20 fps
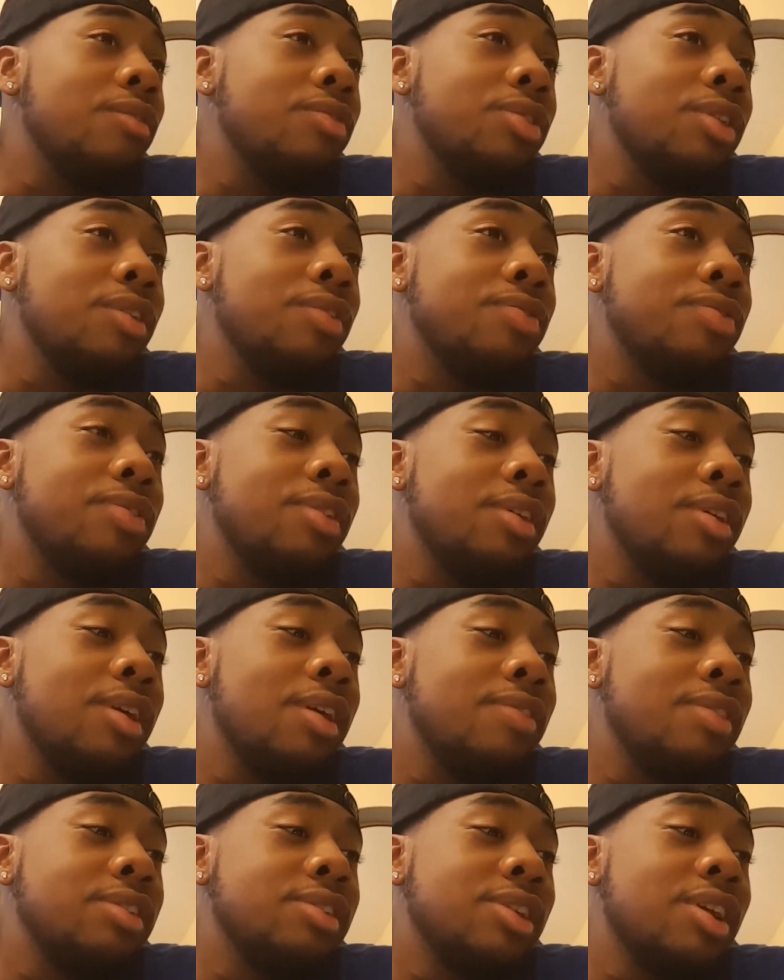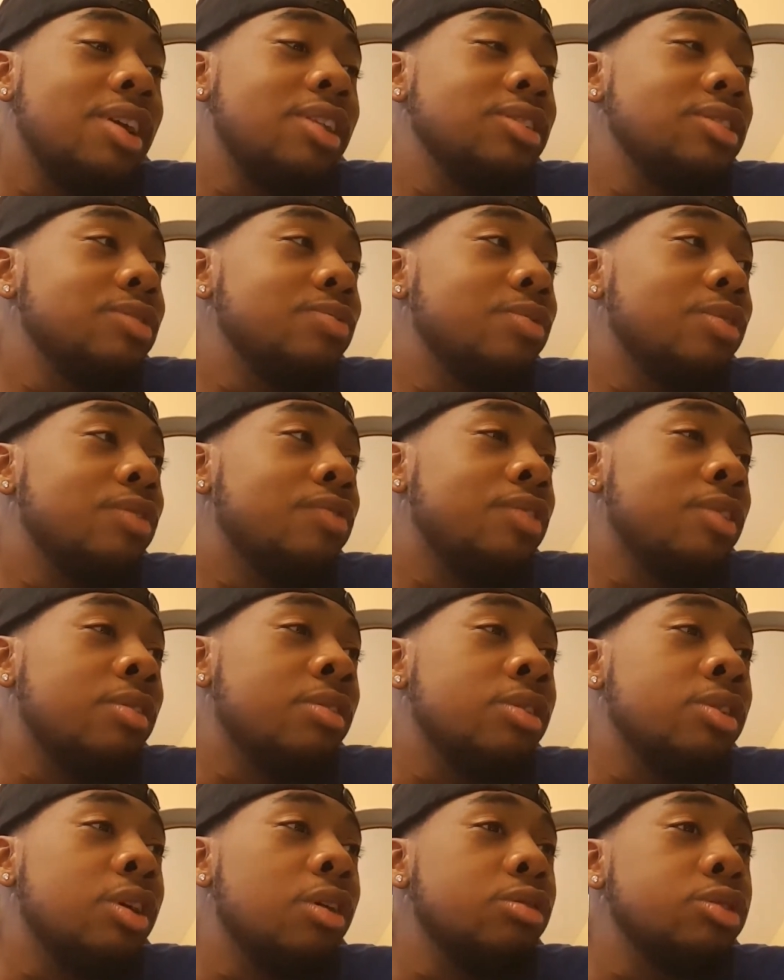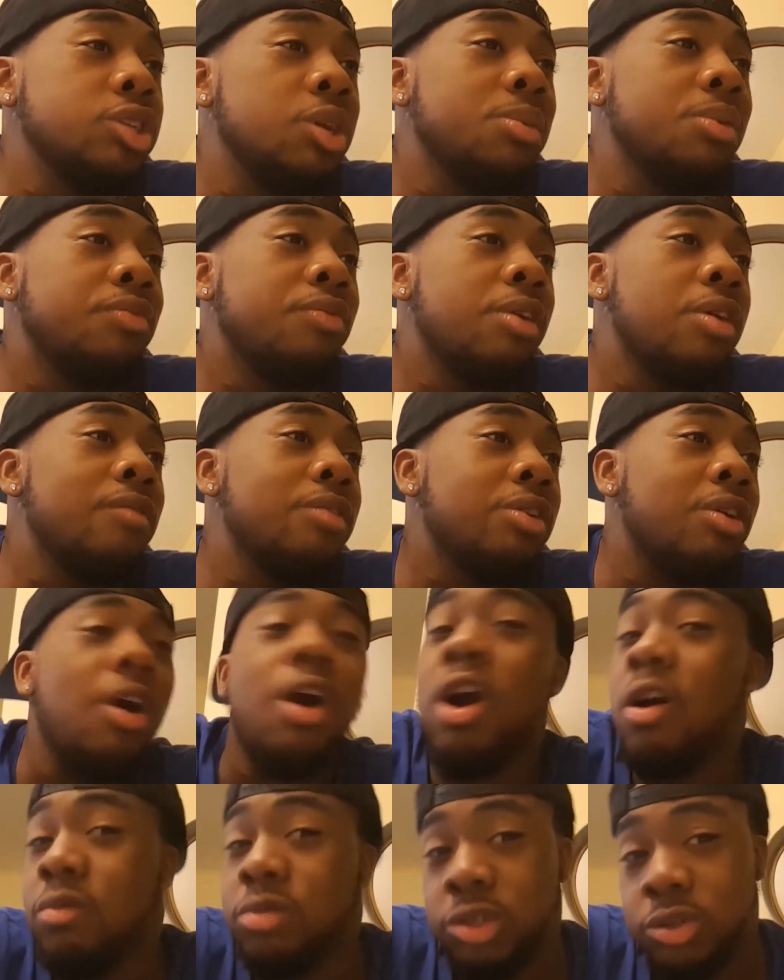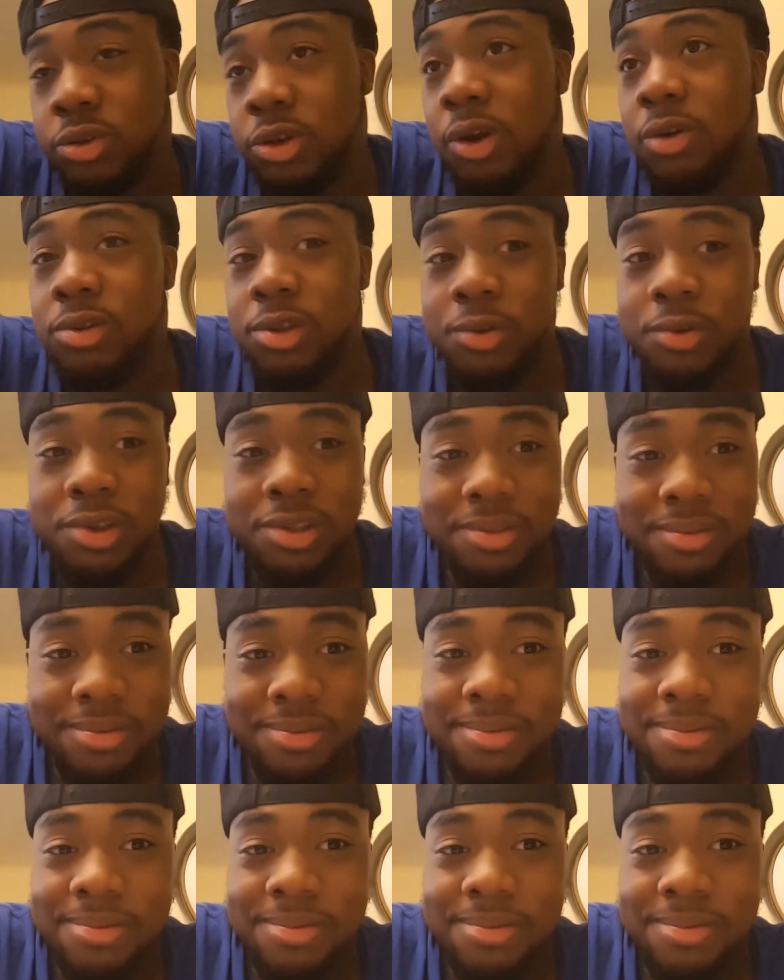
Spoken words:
If the challenge were for you to go jump in front of a car, would you go do it?